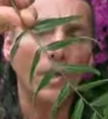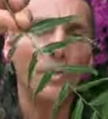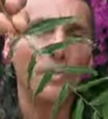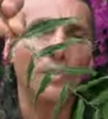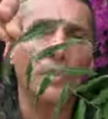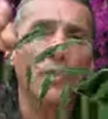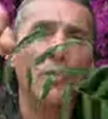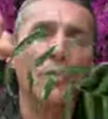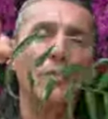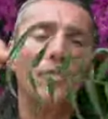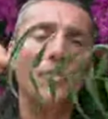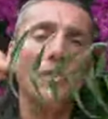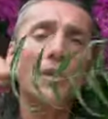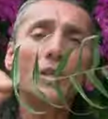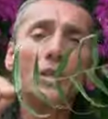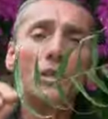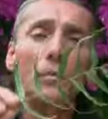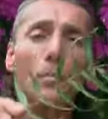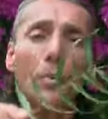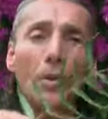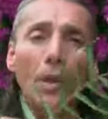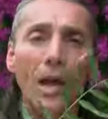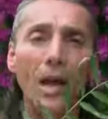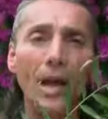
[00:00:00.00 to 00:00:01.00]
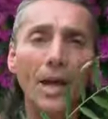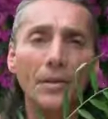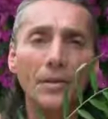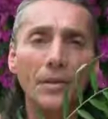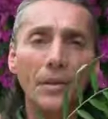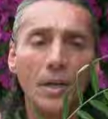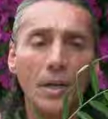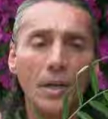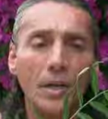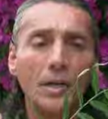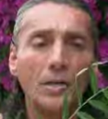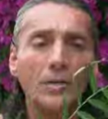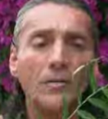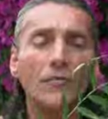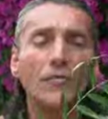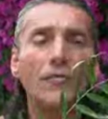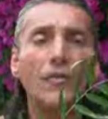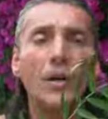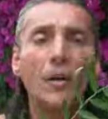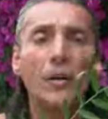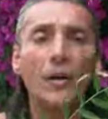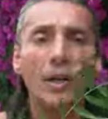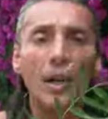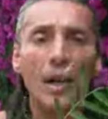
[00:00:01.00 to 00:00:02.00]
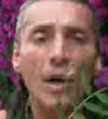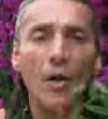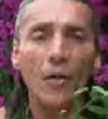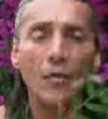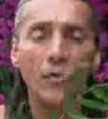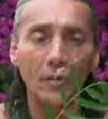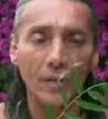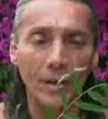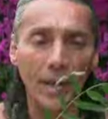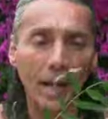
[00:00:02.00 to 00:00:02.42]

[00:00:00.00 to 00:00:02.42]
So this plant is very healthy.